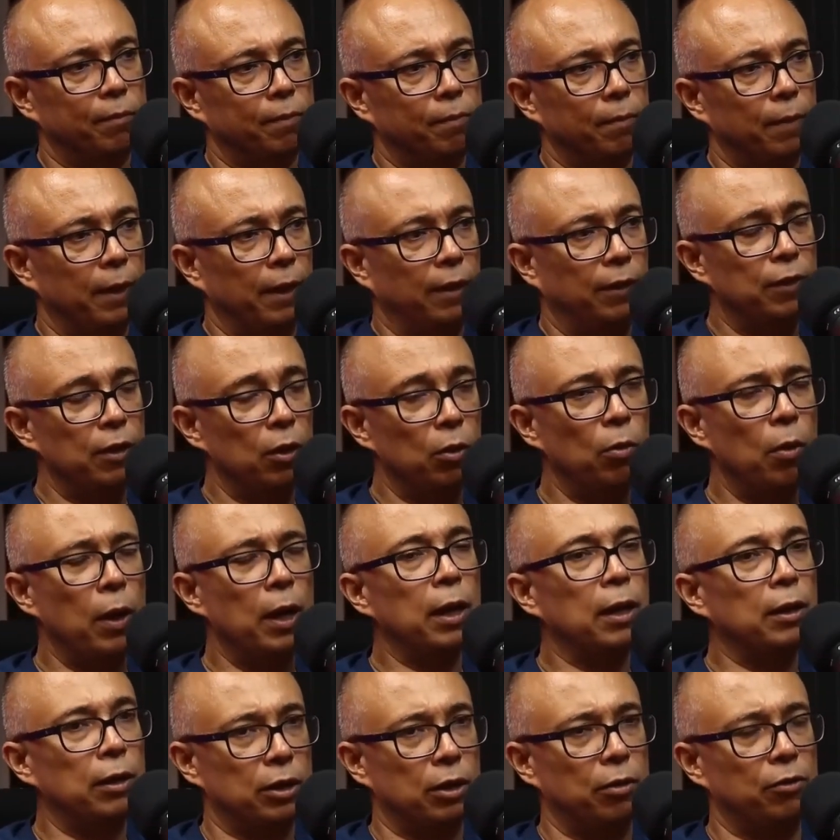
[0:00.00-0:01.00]
It's a
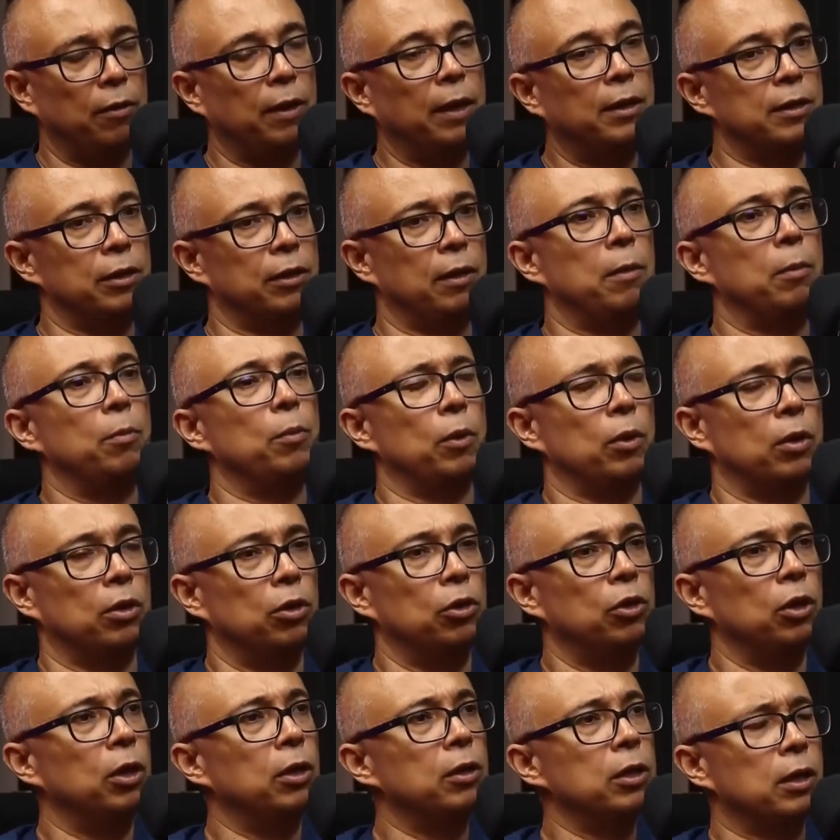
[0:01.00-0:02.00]
relatively simple
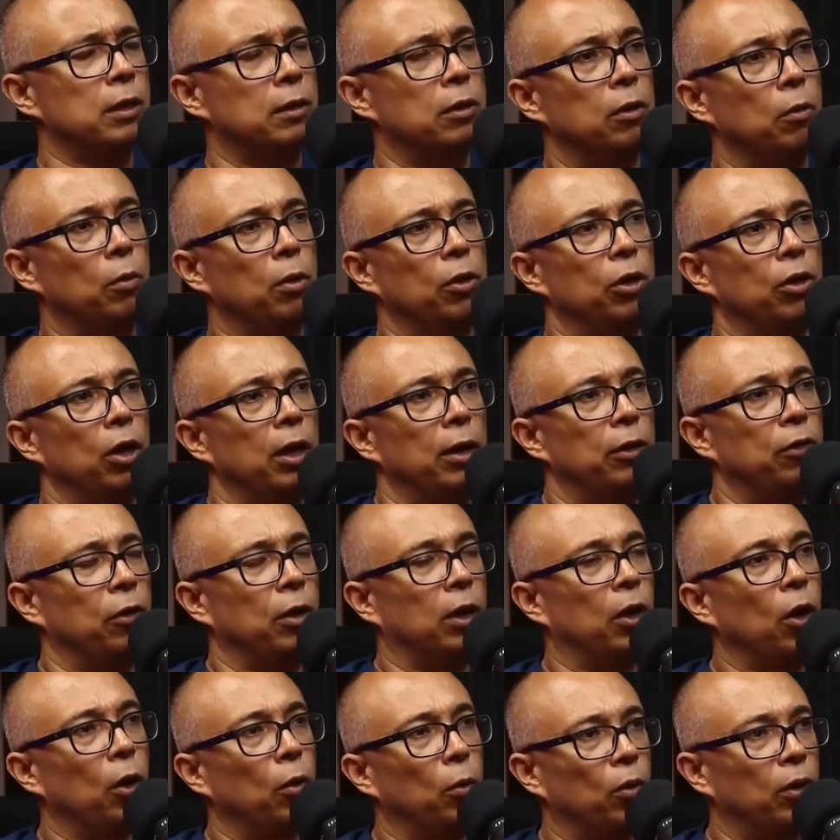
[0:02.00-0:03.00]
circuit, which I
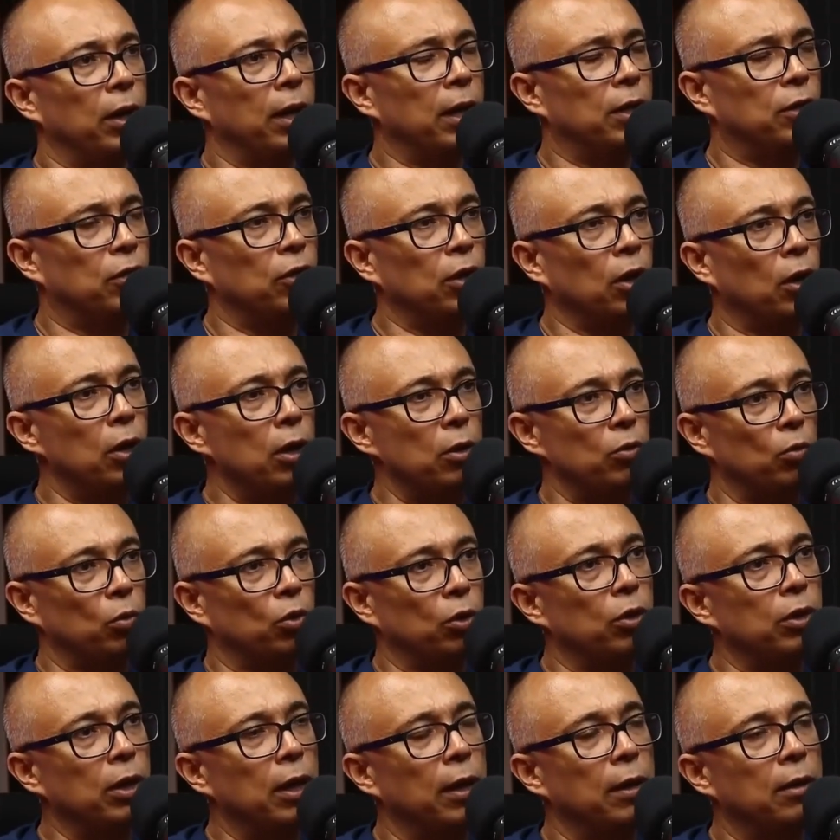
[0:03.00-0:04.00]
saw when I started
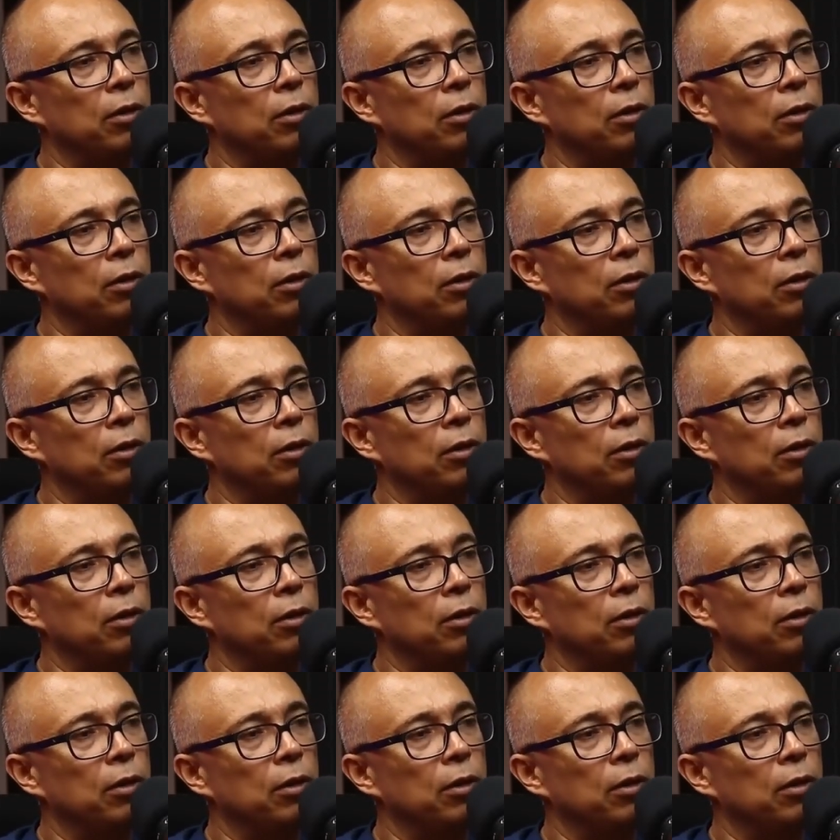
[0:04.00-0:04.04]
working,